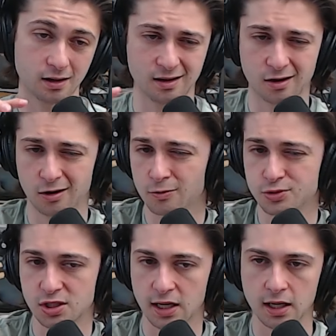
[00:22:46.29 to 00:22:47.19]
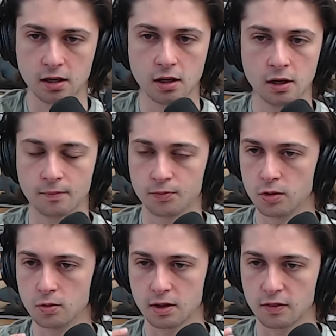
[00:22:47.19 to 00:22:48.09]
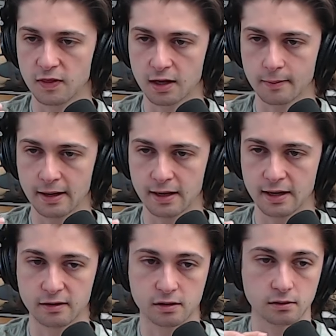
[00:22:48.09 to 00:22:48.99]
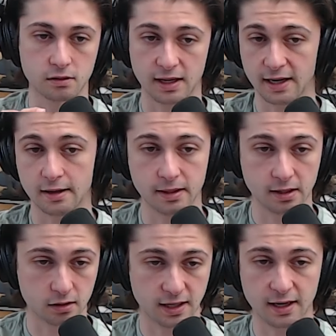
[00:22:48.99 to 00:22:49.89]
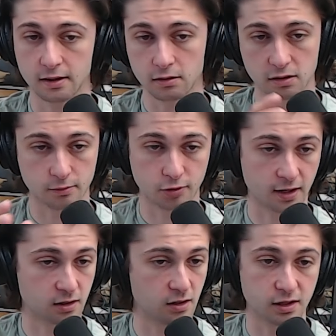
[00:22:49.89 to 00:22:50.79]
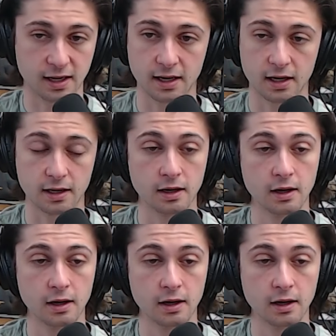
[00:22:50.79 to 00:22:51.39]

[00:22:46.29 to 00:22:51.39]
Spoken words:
a home chain. You can think about it as XION being XION and using the products on XION.